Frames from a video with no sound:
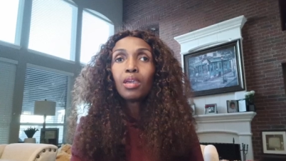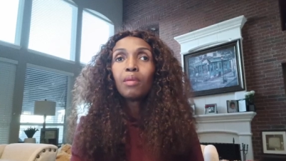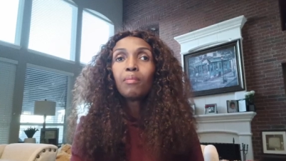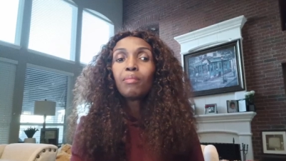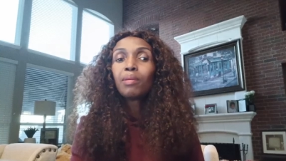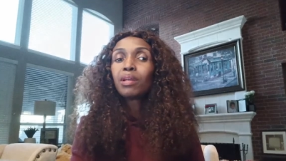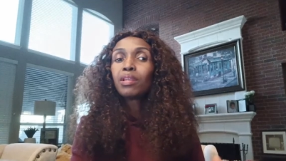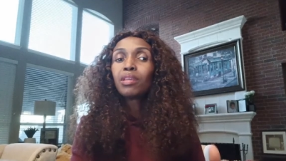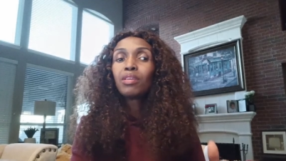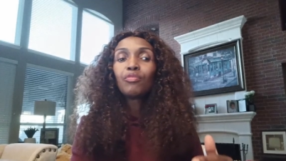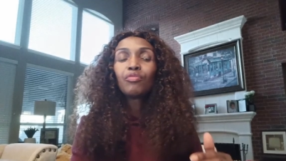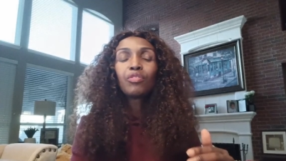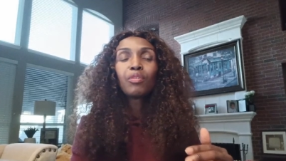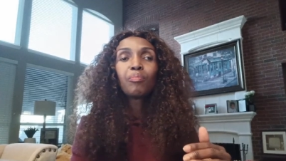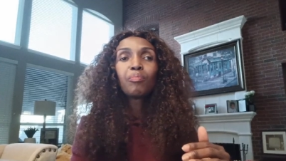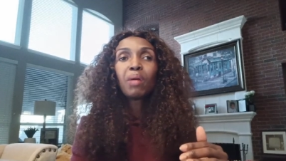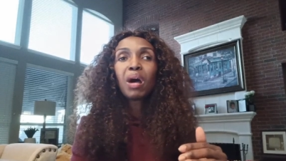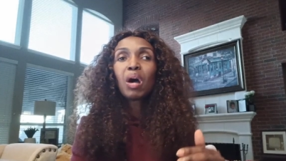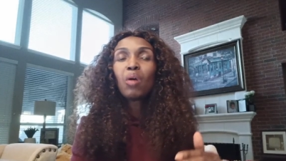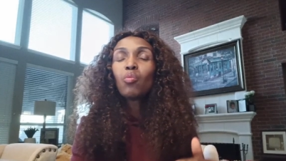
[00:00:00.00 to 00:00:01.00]
But if the
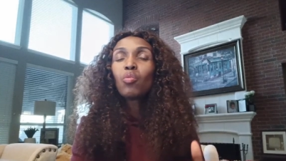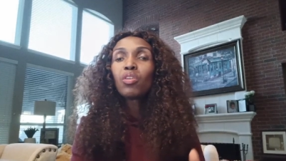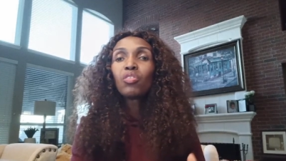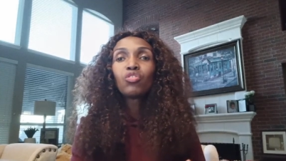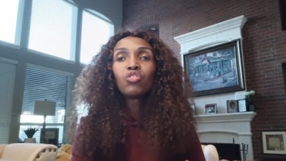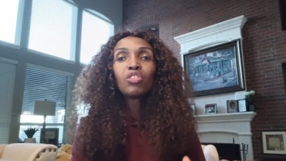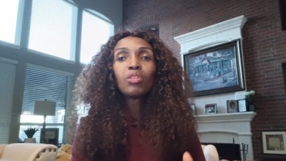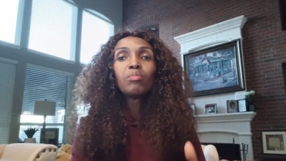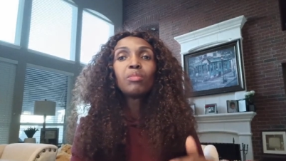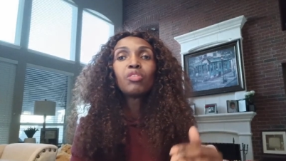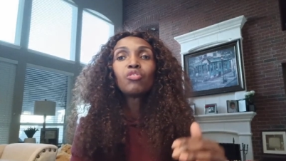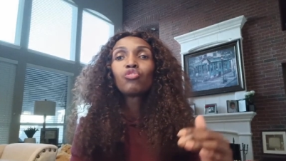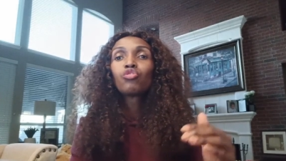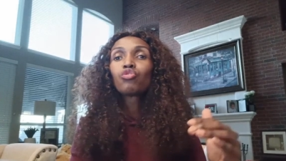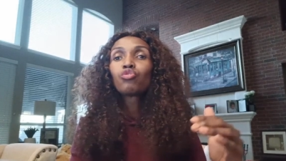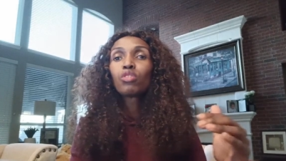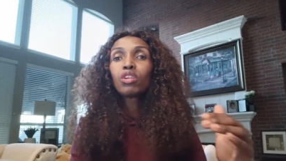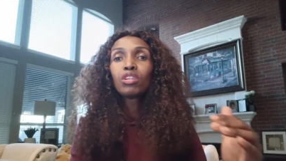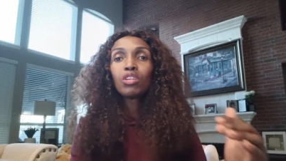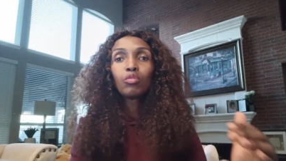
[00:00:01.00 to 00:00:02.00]
power is
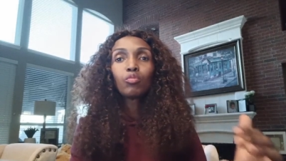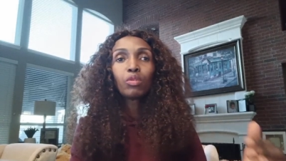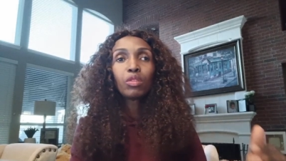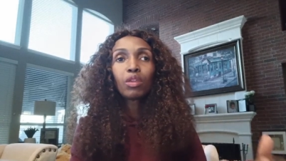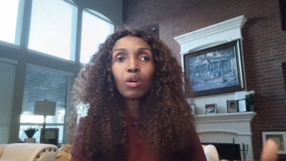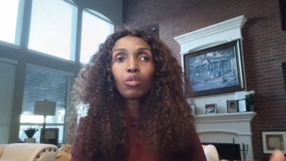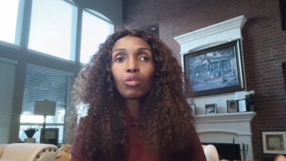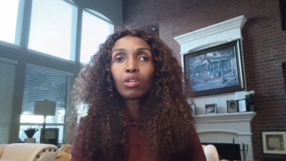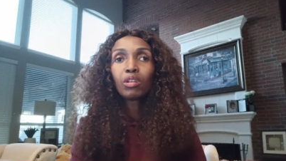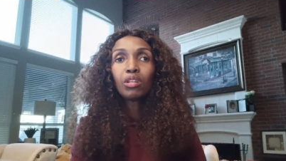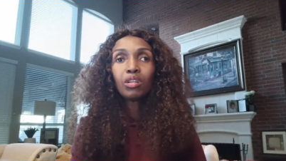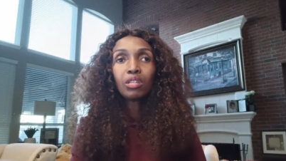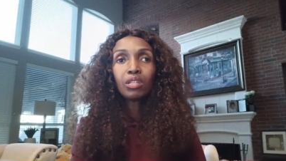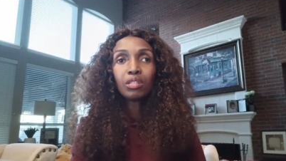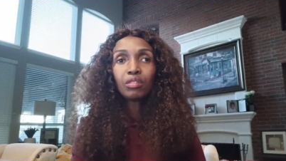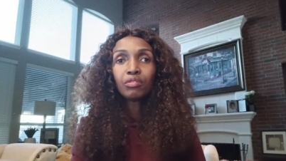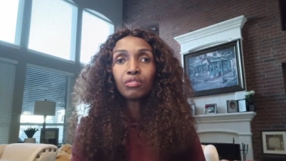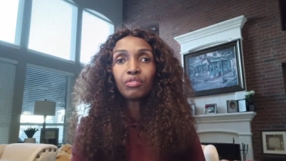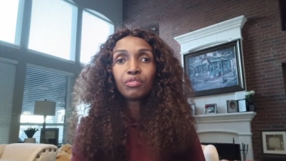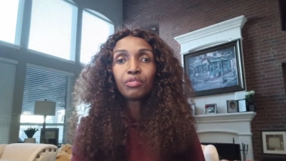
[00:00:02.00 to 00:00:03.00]
demonstrated without
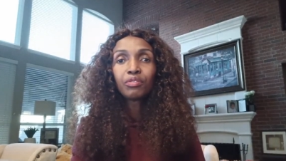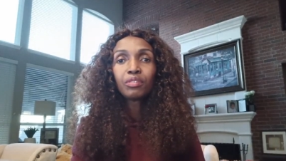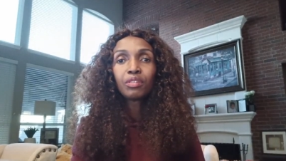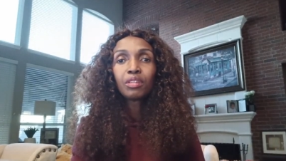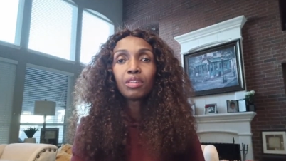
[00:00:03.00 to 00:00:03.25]
love,